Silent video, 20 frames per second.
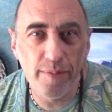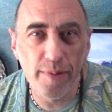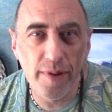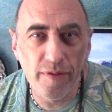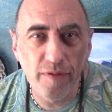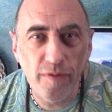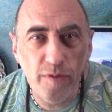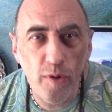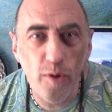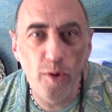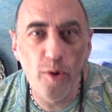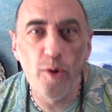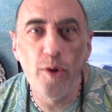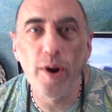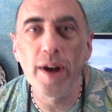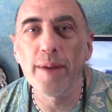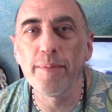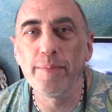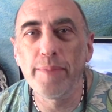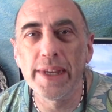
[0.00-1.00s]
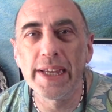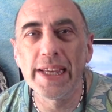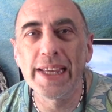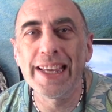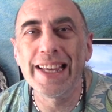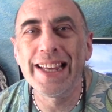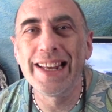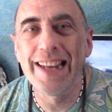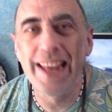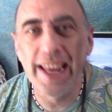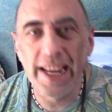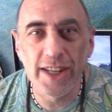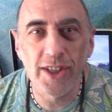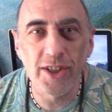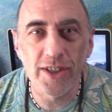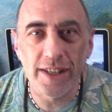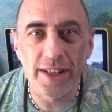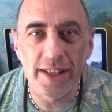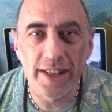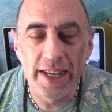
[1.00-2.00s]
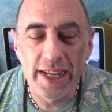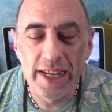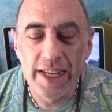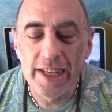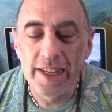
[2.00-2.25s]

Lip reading: before a big election,